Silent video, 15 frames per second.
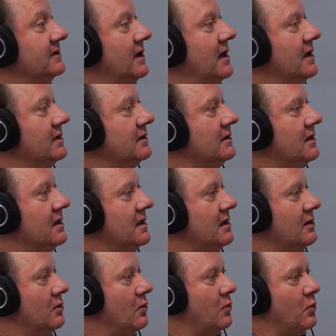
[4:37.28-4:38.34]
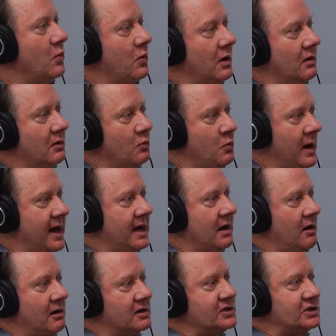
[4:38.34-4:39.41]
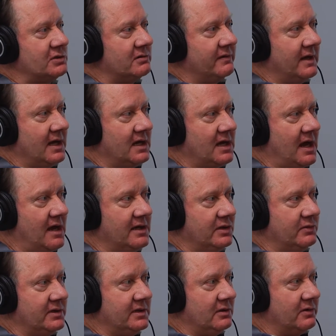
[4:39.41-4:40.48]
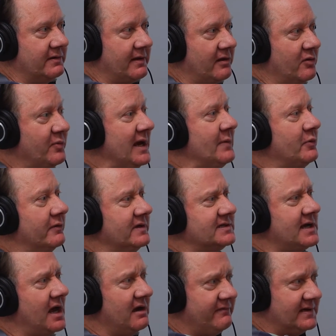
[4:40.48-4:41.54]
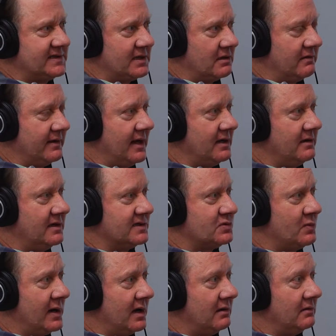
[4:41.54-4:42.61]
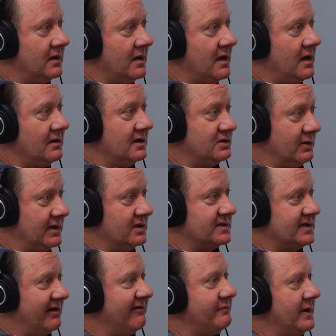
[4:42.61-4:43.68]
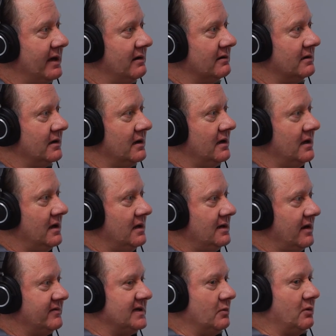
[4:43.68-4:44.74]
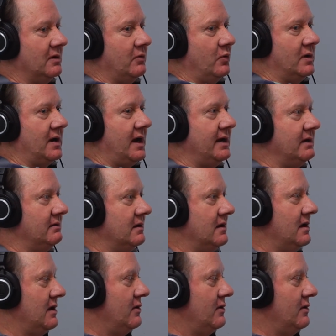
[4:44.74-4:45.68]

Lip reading: a lot, way harsher than how you would deal with other people. This kind of fits under that as well. To treat yourself better, you have to say, well, would I